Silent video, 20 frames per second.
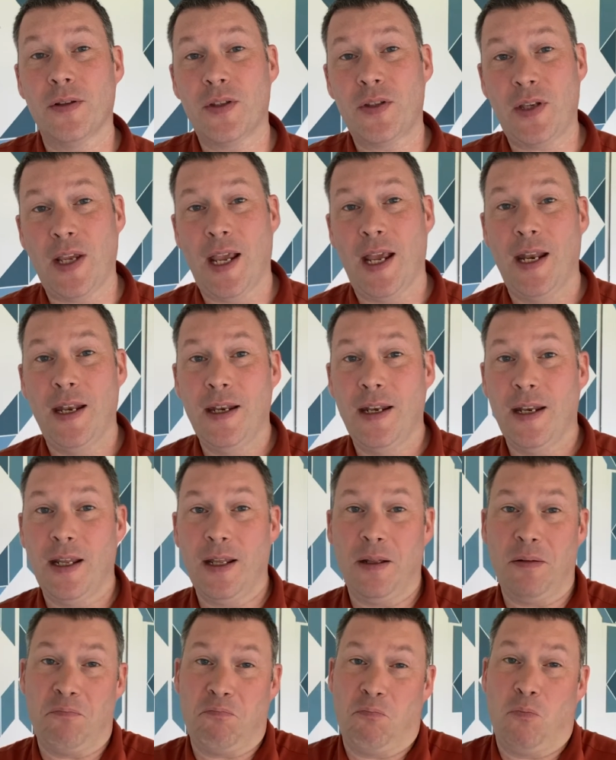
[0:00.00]
sin
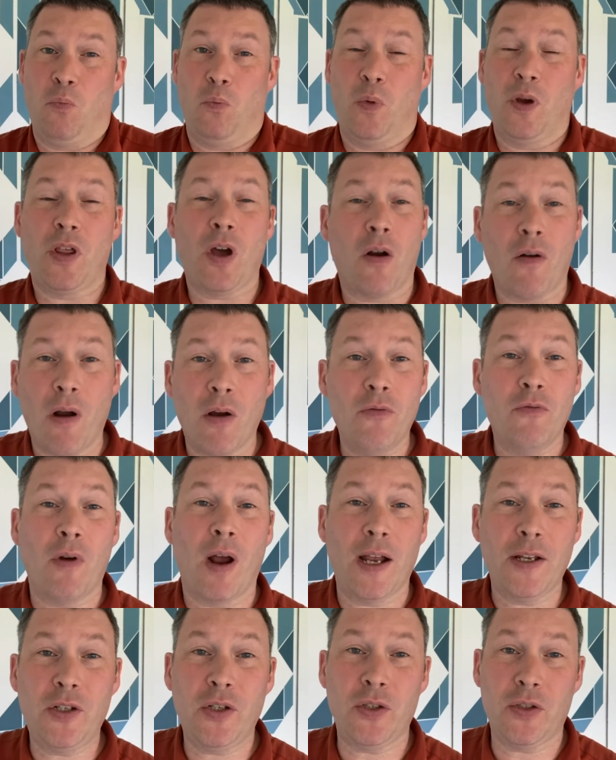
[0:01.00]
with our own
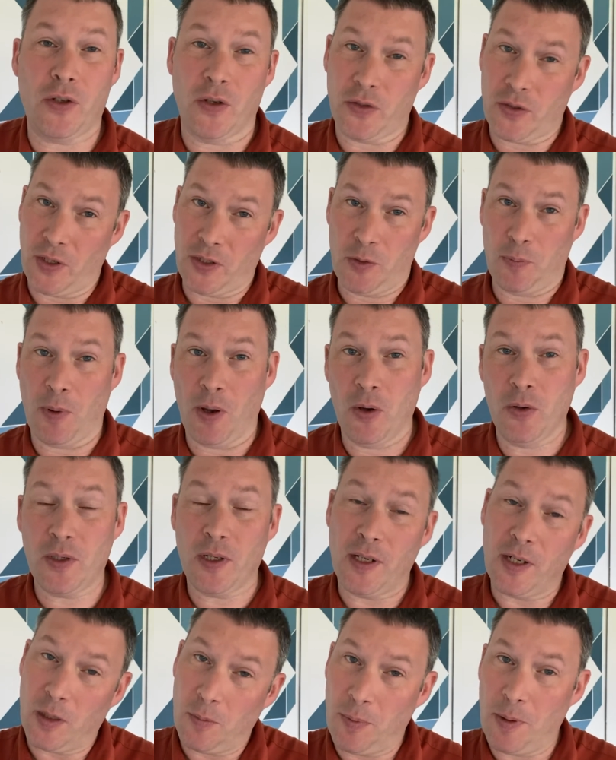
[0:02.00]
righteousness, I suppose, a
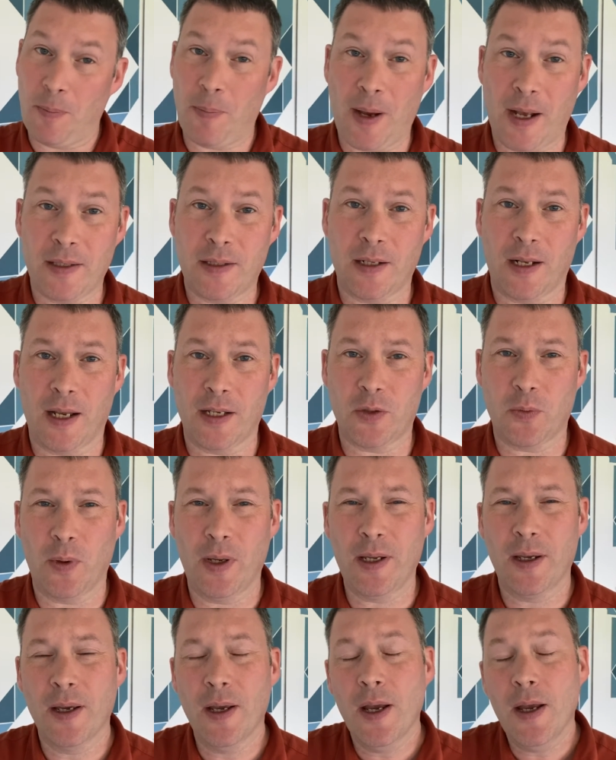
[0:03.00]
little bit back to last
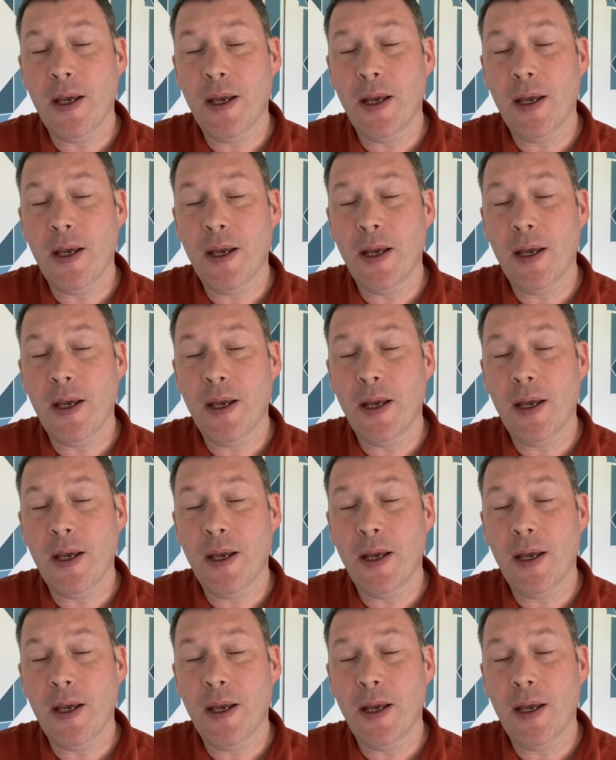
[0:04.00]
week.